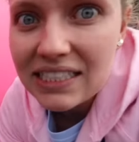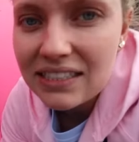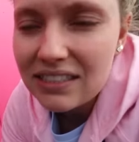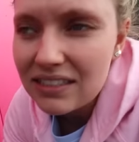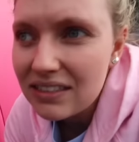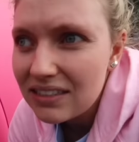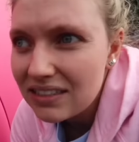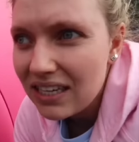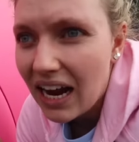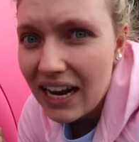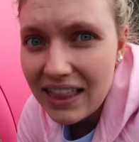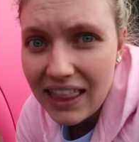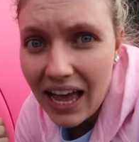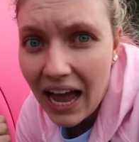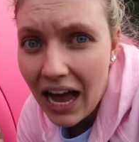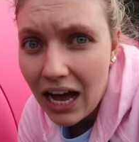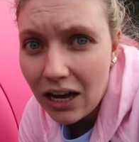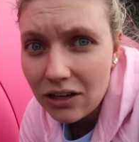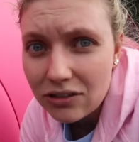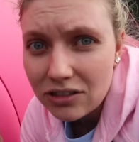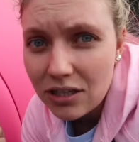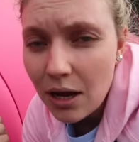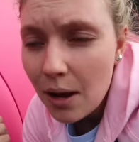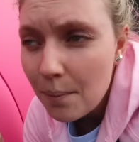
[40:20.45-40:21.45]
is inside the
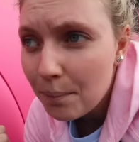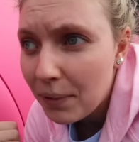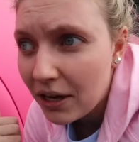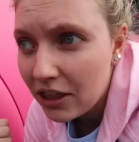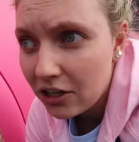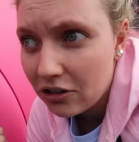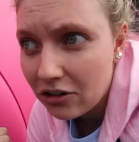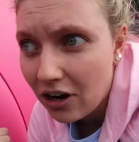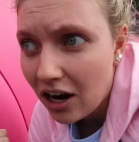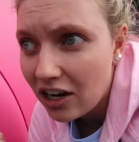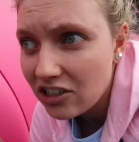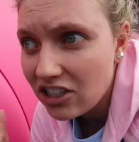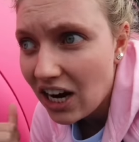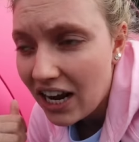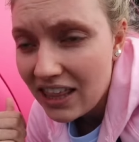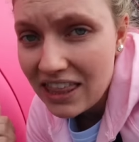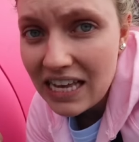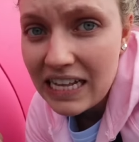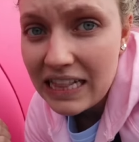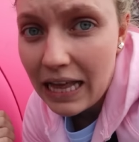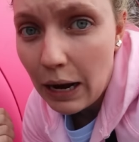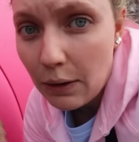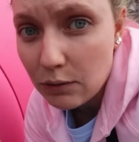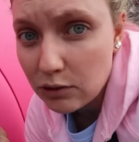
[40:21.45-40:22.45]
house by the garage. I
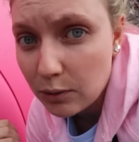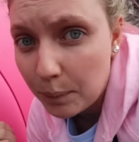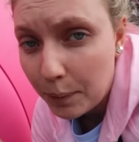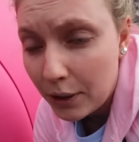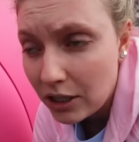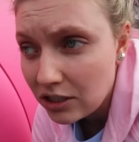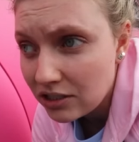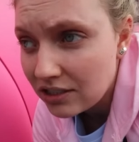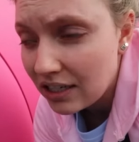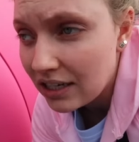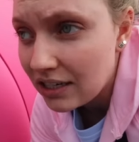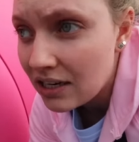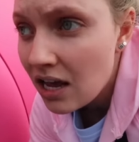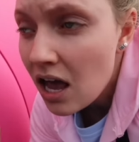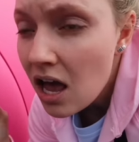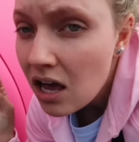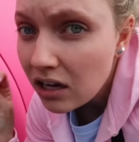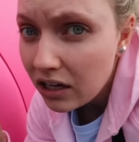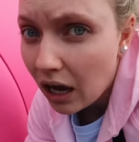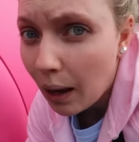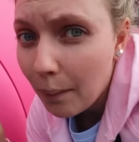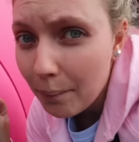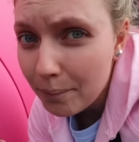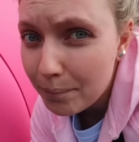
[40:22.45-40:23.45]
think that was a person.
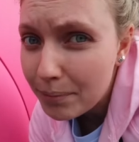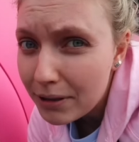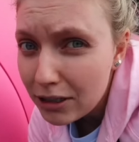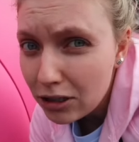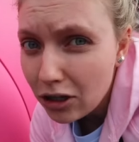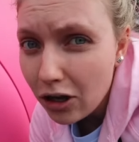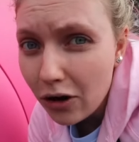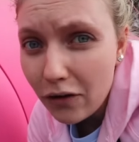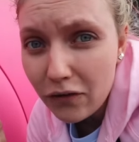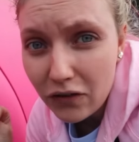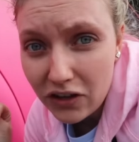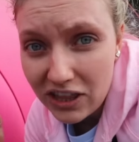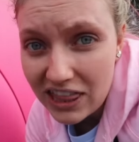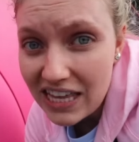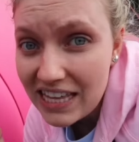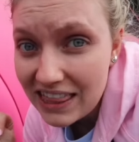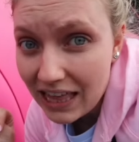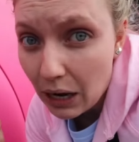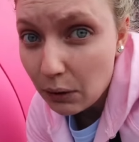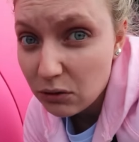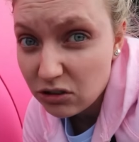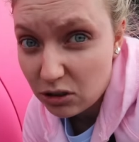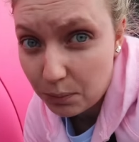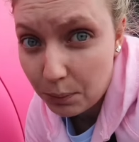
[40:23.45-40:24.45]
Comment below if you
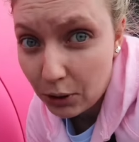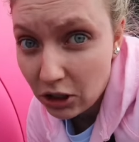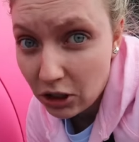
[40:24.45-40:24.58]
think that was a